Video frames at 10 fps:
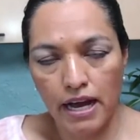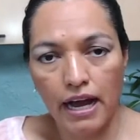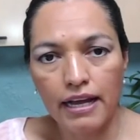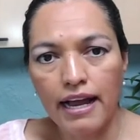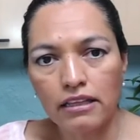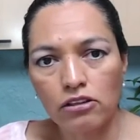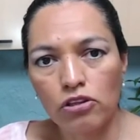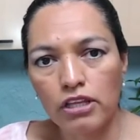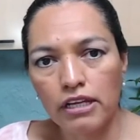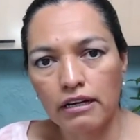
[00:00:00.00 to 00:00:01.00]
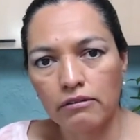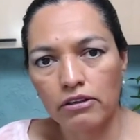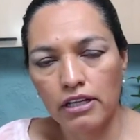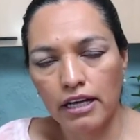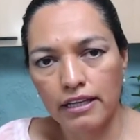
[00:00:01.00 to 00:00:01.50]
I like to think
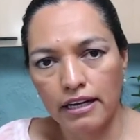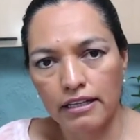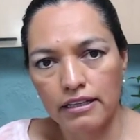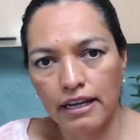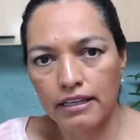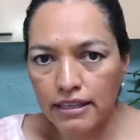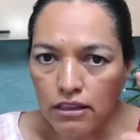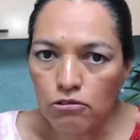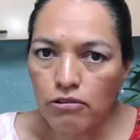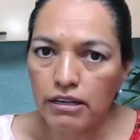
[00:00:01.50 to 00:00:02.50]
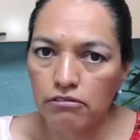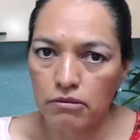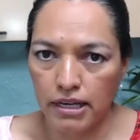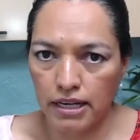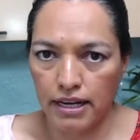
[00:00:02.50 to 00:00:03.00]
about like that way with
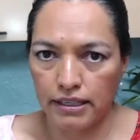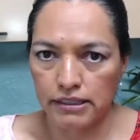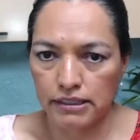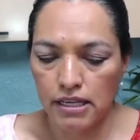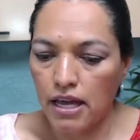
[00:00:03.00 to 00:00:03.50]
my clients.